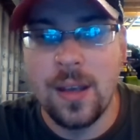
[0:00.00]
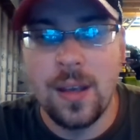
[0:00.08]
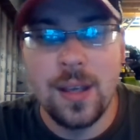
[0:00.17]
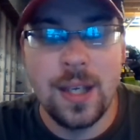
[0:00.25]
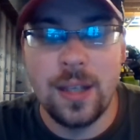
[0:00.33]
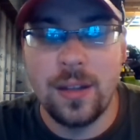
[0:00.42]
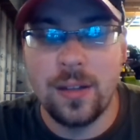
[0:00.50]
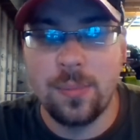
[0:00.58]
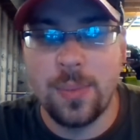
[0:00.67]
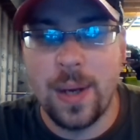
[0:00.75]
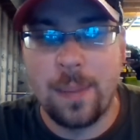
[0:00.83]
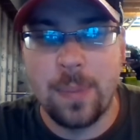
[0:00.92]
either
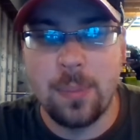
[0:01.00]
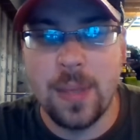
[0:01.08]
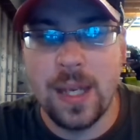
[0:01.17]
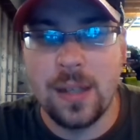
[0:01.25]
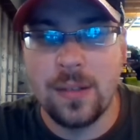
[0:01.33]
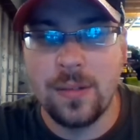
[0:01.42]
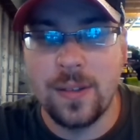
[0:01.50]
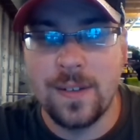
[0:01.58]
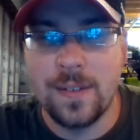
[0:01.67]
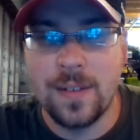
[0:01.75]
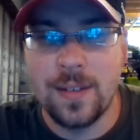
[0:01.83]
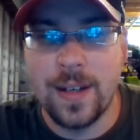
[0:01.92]
prep the pen, or they're
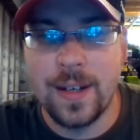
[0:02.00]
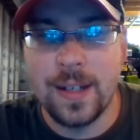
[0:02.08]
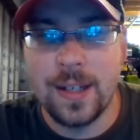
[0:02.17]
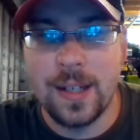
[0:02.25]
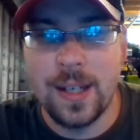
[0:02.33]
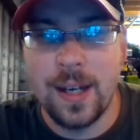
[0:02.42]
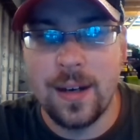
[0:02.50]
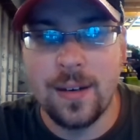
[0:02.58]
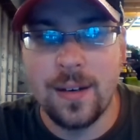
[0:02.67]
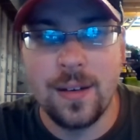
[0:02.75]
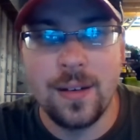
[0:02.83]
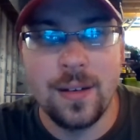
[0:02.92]
just not gonna care
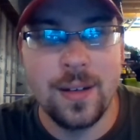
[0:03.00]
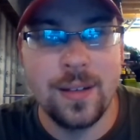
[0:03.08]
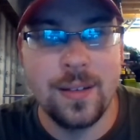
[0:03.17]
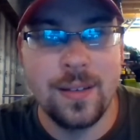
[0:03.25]
because